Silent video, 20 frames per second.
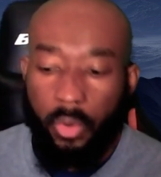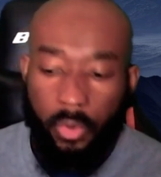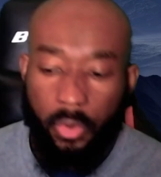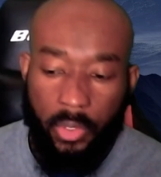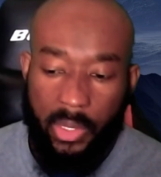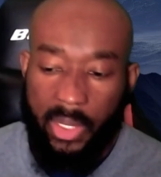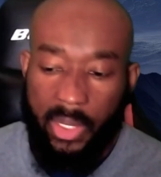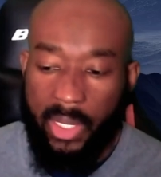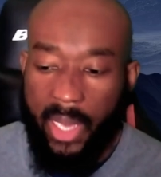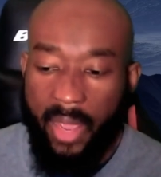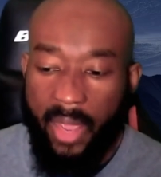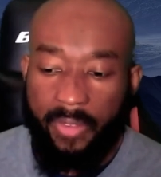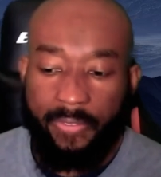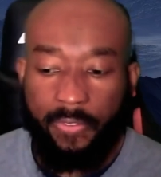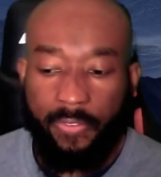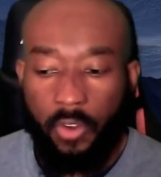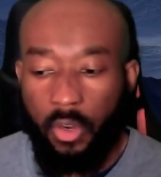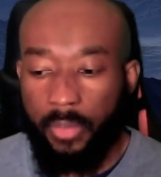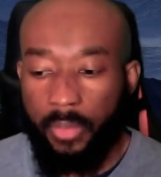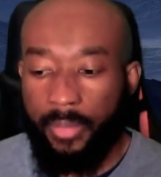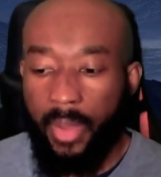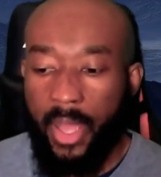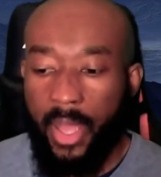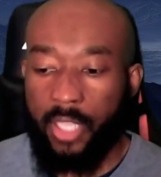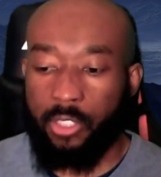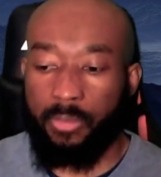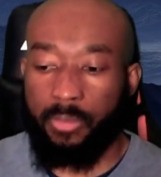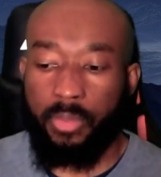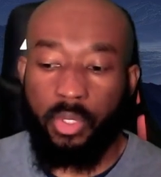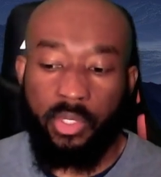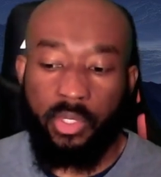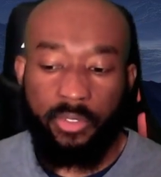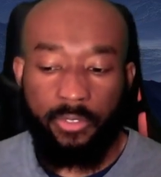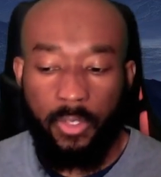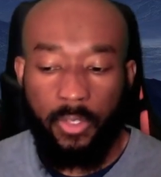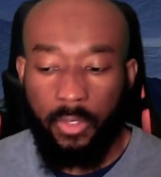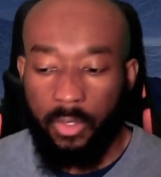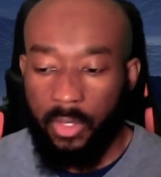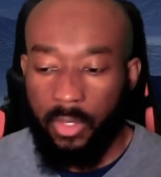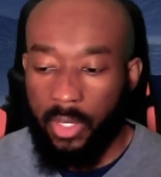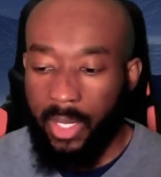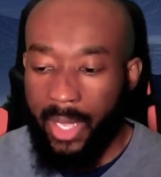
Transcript: life form as beautiful